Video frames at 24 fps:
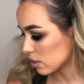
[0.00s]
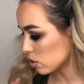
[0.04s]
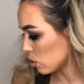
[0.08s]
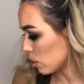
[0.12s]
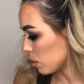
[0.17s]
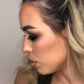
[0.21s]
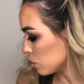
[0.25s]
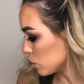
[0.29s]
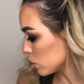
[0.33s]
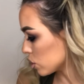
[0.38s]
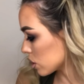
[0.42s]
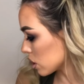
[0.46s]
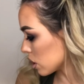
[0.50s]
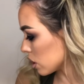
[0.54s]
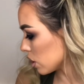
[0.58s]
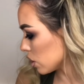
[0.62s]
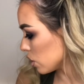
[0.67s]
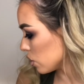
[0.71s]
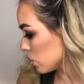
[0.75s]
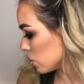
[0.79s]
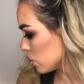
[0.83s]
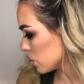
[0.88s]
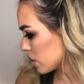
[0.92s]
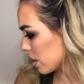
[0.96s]
So I'm just gonna
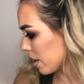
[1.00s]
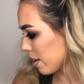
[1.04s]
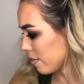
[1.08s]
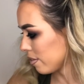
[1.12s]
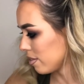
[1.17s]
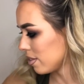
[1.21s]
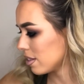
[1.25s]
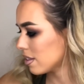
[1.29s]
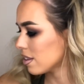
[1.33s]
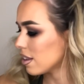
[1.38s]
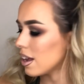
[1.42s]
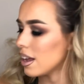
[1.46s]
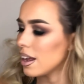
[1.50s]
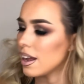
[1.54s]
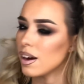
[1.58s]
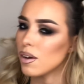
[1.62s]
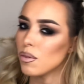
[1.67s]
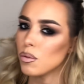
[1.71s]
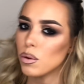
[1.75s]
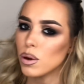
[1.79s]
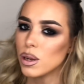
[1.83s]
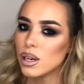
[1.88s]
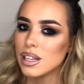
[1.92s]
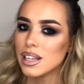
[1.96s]
use
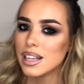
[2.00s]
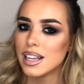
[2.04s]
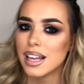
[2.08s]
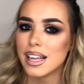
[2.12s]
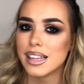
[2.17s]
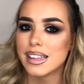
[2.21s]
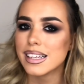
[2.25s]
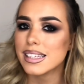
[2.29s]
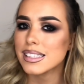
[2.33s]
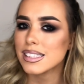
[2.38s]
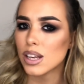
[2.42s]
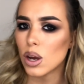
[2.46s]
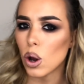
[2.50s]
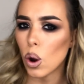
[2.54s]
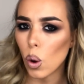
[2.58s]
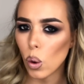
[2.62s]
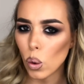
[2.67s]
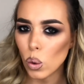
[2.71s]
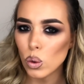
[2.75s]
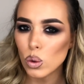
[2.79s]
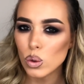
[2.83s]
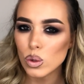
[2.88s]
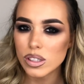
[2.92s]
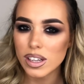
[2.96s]
one that's
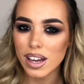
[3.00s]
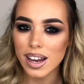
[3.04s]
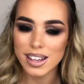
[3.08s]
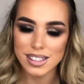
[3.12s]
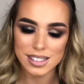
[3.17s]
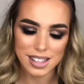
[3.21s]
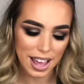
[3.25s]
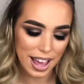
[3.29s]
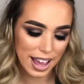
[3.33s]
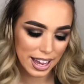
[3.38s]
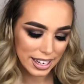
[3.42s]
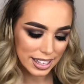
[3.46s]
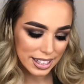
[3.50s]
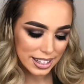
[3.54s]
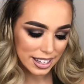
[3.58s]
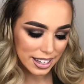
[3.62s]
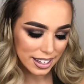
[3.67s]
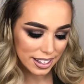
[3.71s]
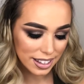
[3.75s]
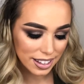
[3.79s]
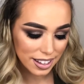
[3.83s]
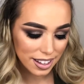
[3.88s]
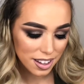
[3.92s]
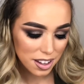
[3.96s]
old as
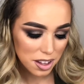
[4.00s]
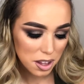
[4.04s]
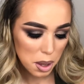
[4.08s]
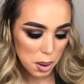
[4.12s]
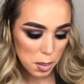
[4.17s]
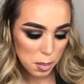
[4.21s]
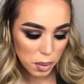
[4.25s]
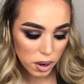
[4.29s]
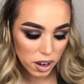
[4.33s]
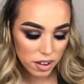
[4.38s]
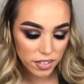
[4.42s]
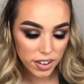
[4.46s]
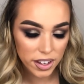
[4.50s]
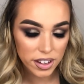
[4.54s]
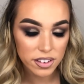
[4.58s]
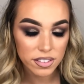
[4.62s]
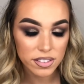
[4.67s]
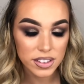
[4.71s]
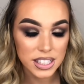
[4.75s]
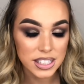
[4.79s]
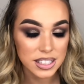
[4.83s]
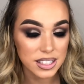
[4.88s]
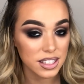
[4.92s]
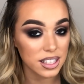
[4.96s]
anything, but I found
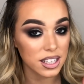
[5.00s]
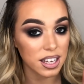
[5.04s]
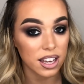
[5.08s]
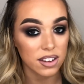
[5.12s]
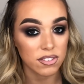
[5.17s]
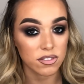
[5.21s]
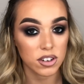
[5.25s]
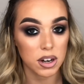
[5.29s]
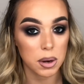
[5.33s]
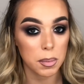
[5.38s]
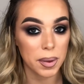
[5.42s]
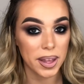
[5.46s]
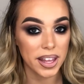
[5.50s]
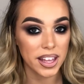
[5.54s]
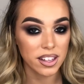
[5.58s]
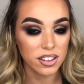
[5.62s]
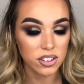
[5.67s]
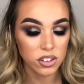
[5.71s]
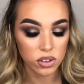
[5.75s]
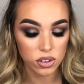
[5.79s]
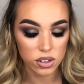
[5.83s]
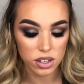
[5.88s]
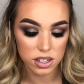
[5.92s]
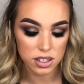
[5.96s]
it recently, and for a
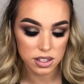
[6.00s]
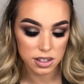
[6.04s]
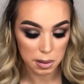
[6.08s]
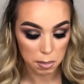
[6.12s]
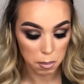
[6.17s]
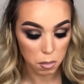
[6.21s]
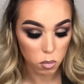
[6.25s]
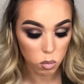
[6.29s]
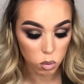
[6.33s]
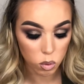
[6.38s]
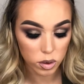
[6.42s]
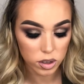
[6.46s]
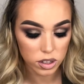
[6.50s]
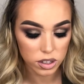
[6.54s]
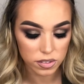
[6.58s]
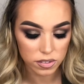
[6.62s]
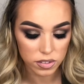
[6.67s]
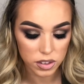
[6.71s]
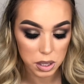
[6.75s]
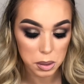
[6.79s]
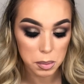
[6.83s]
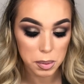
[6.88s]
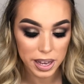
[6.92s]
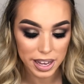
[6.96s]
pale nude it's one
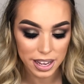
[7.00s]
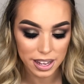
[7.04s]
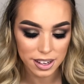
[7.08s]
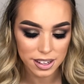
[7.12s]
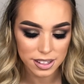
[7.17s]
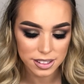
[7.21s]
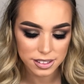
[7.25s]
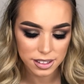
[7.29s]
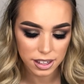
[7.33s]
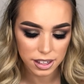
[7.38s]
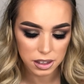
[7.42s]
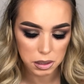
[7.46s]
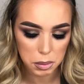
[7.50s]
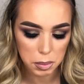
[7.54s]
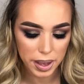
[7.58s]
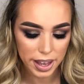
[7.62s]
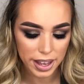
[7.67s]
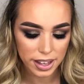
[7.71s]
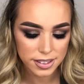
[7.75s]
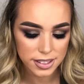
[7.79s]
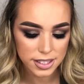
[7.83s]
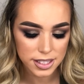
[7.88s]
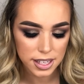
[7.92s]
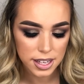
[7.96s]
of the palest and the
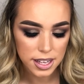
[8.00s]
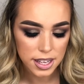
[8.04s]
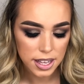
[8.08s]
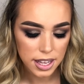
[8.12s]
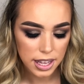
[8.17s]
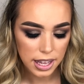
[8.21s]
best.